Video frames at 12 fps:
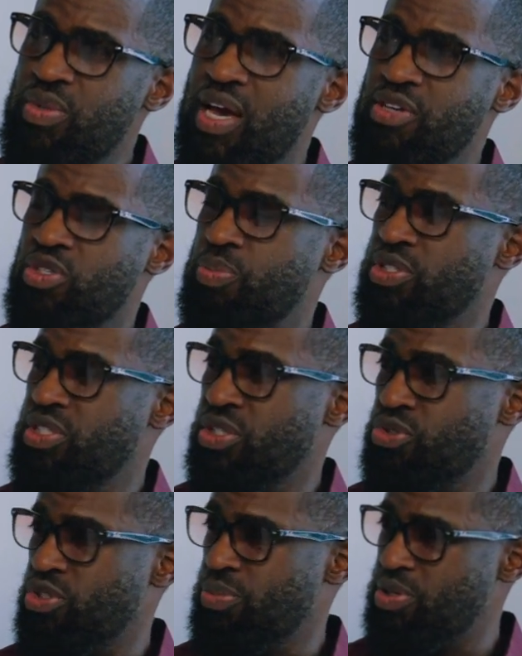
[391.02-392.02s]
has the
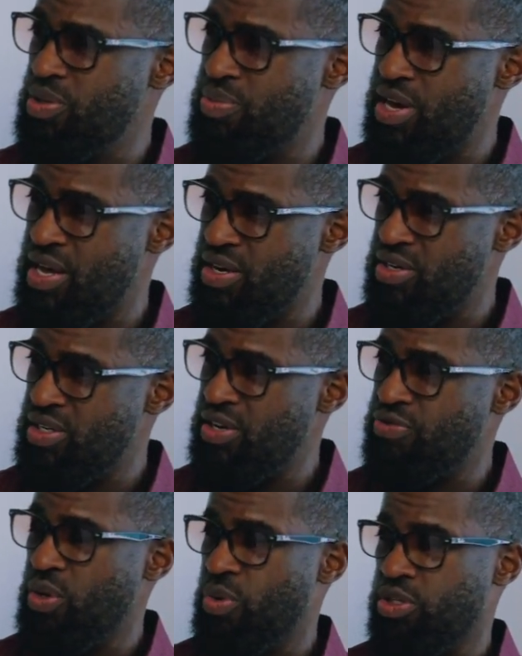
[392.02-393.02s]
potential to be better
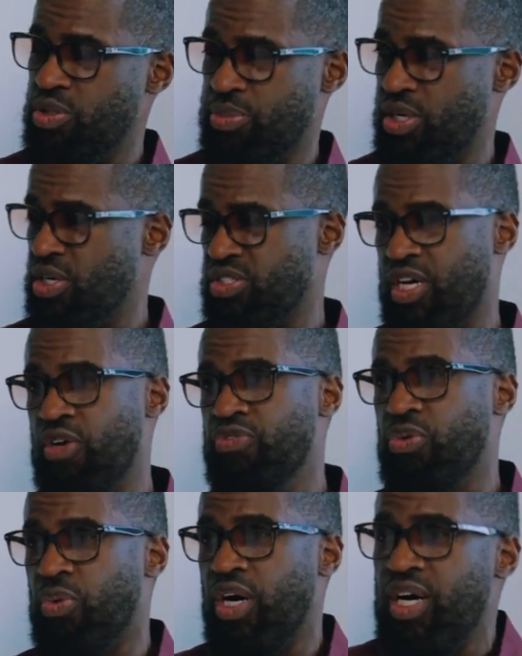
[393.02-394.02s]
if they work the bugs out.
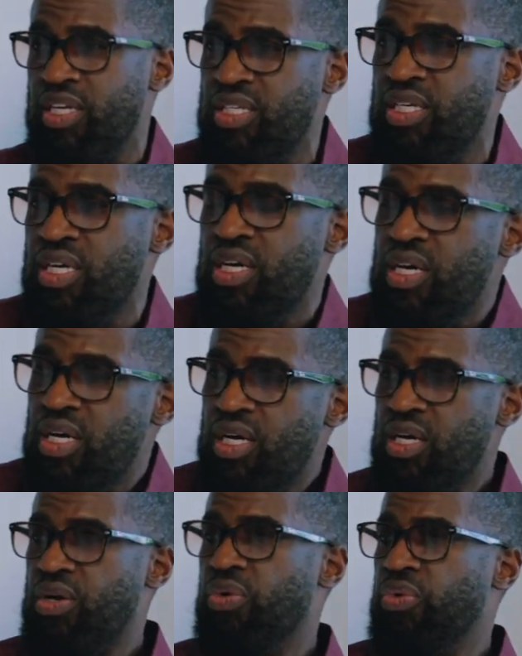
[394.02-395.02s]
For one,
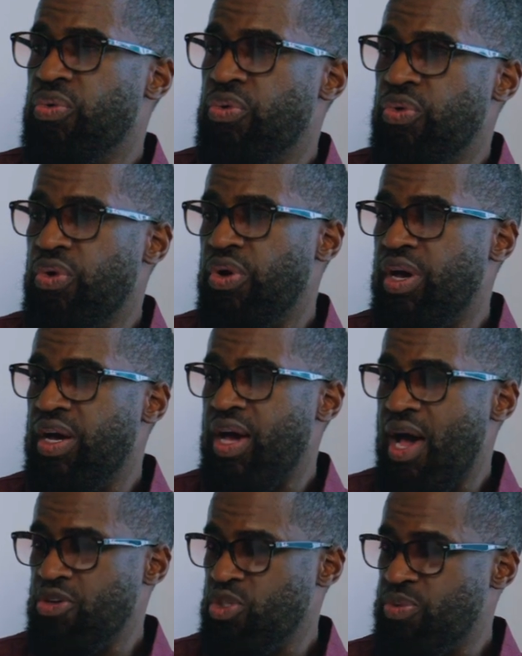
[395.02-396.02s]
a
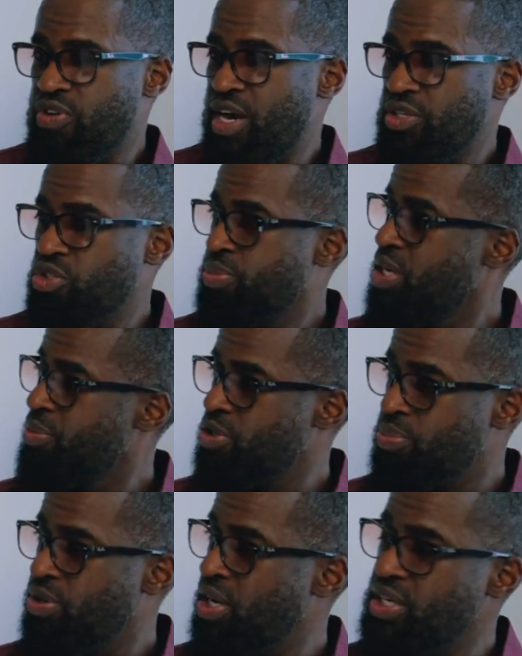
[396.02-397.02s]
housing provider should be able to
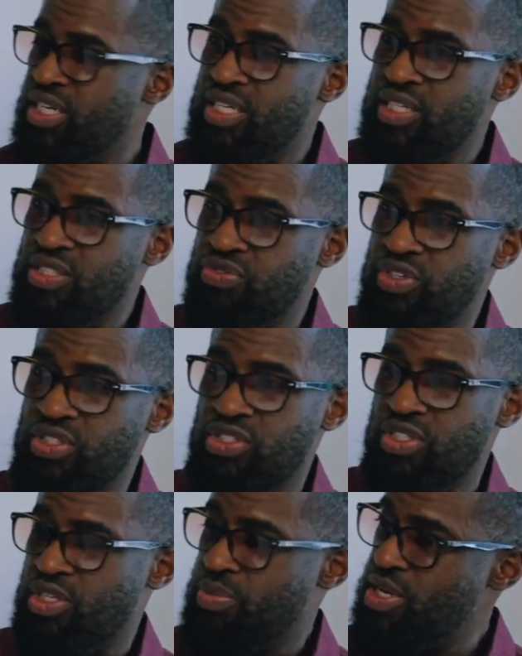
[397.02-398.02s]
plug in his features
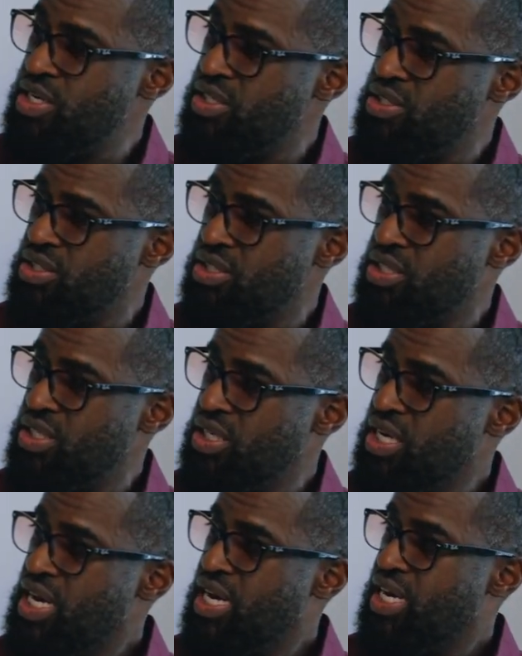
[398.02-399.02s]
and amenities
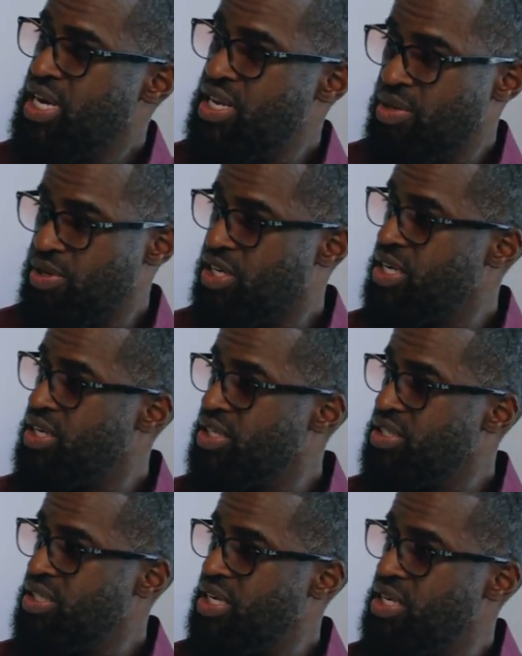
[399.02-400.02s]
in the
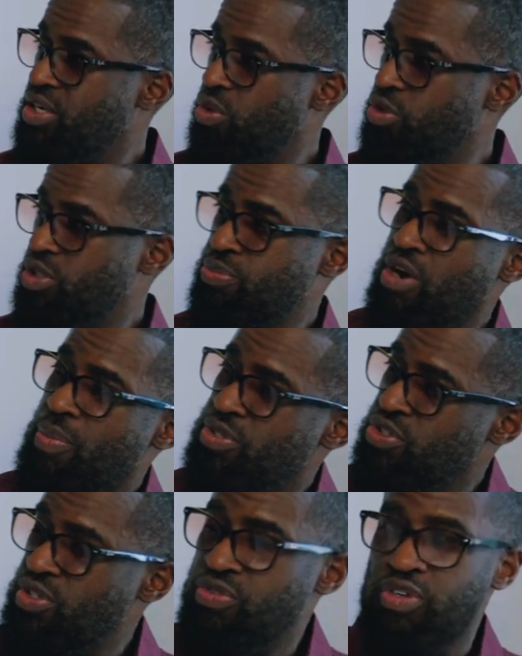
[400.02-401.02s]
beginning and know what the property
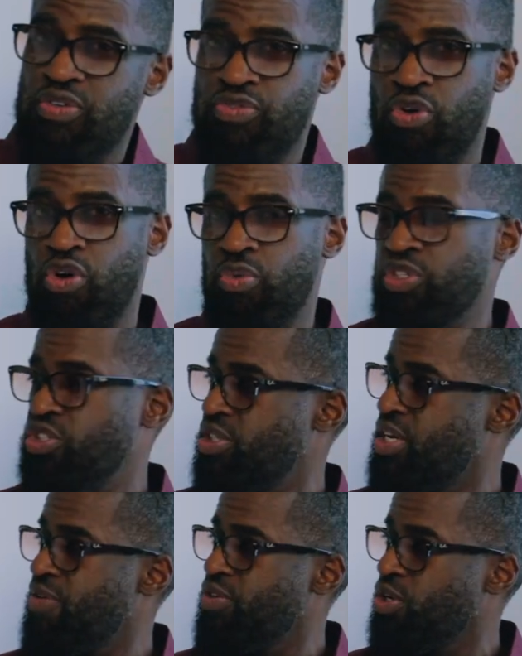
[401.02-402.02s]
is going to rent for. We
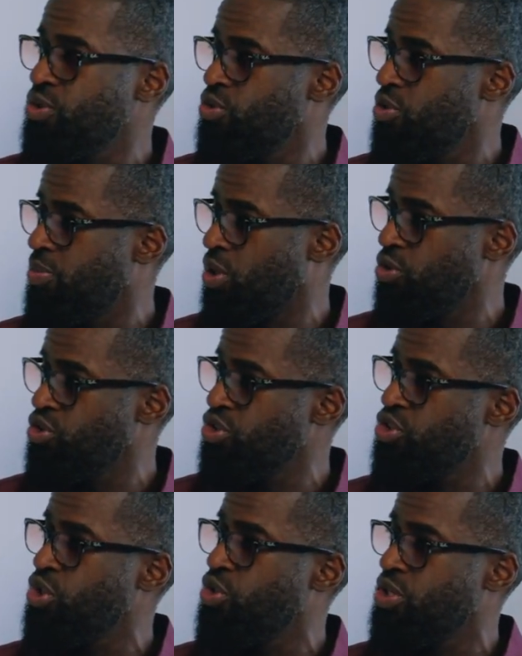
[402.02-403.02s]
shouldn't have to go through the motion
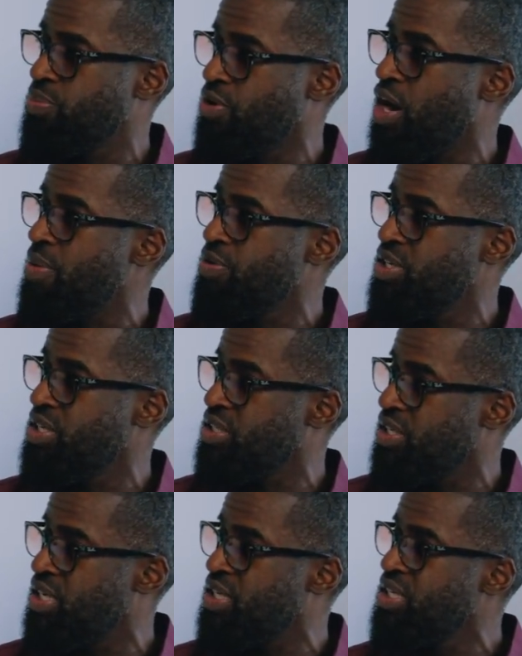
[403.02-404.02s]
showing the property and
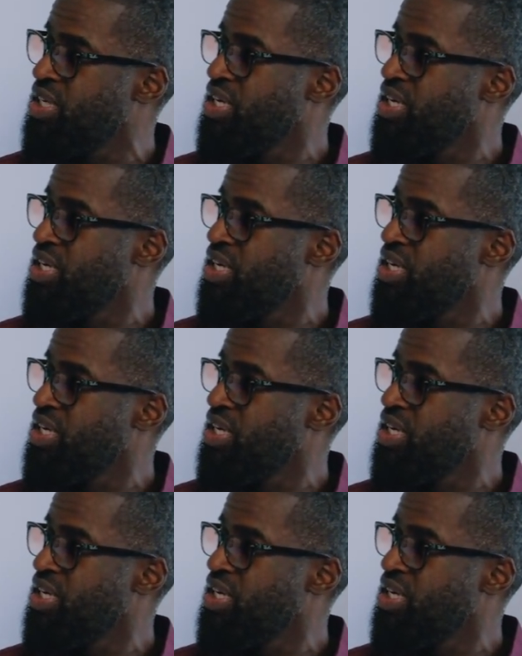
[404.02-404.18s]
then